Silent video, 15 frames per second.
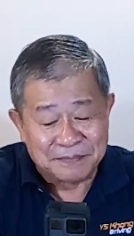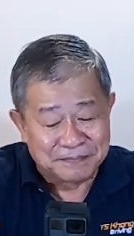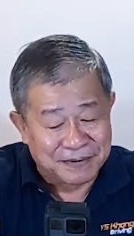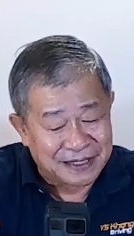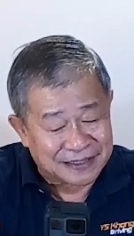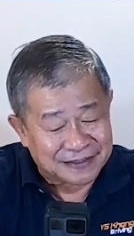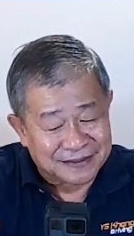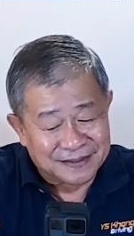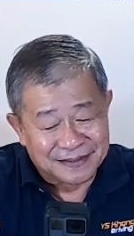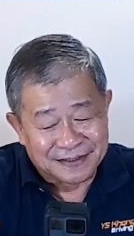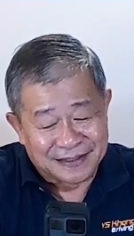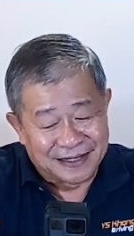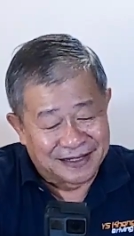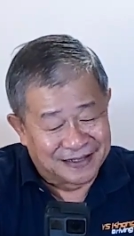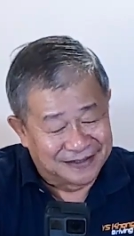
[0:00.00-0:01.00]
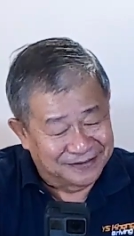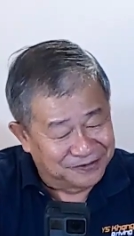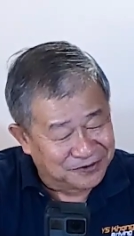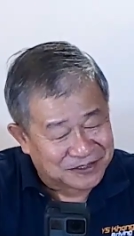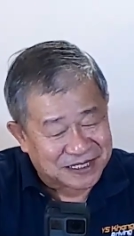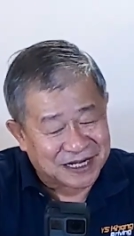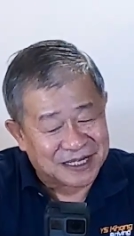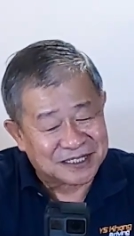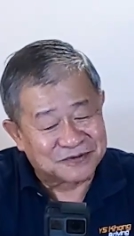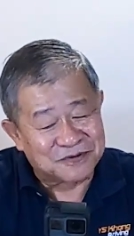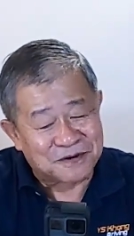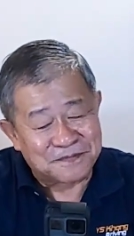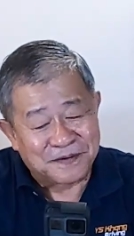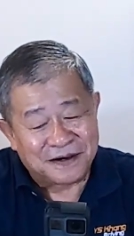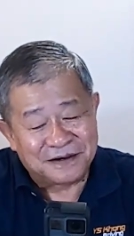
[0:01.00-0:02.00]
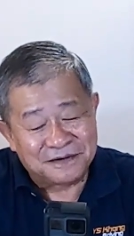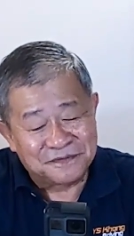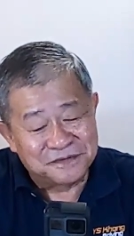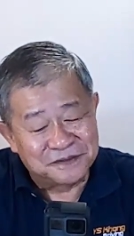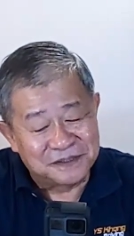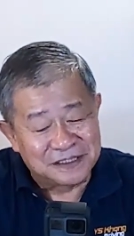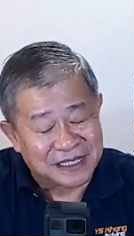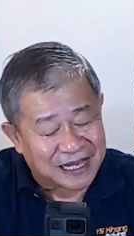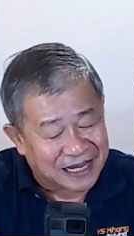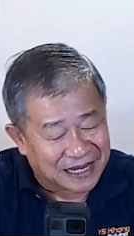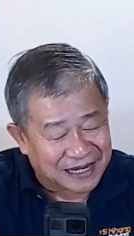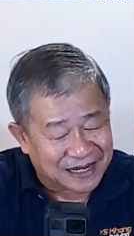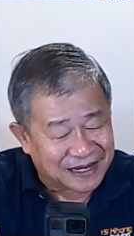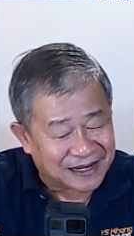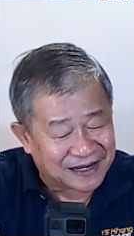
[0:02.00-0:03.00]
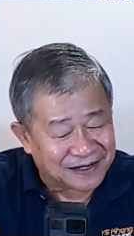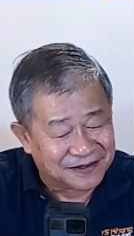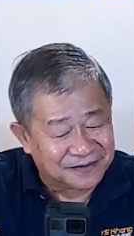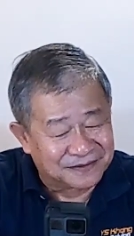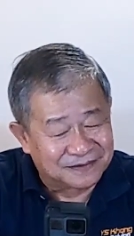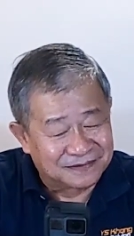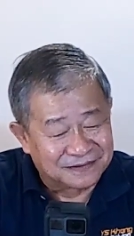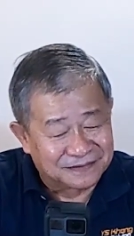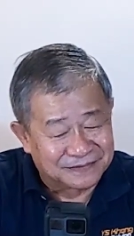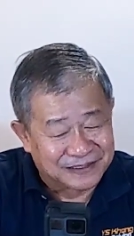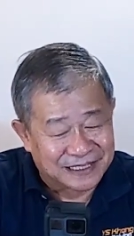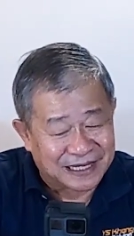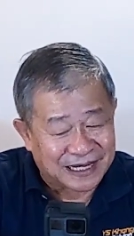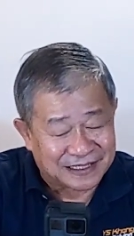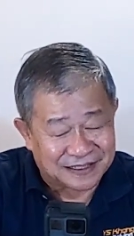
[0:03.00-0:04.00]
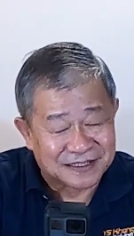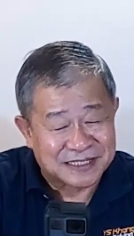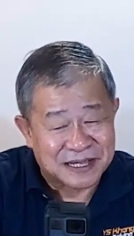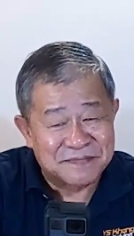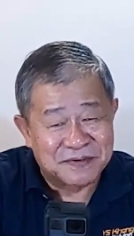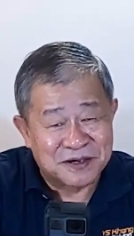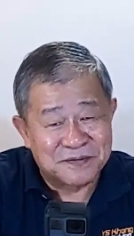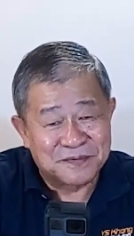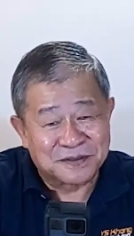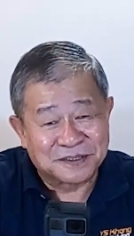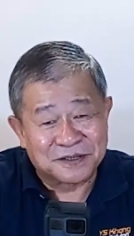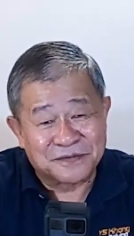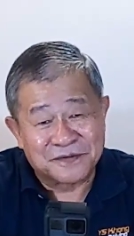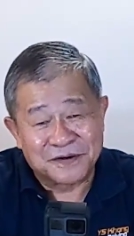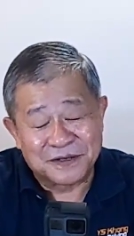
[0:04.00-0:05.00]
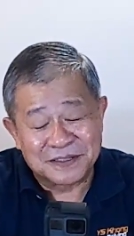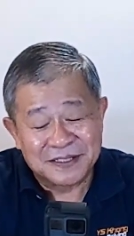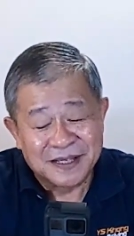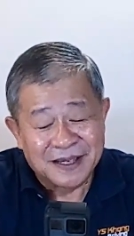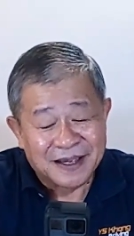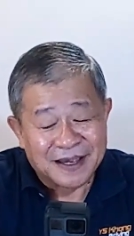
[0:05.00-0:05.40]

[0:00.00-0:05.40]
but those cars were powerful, and we had the same gearbox, of course,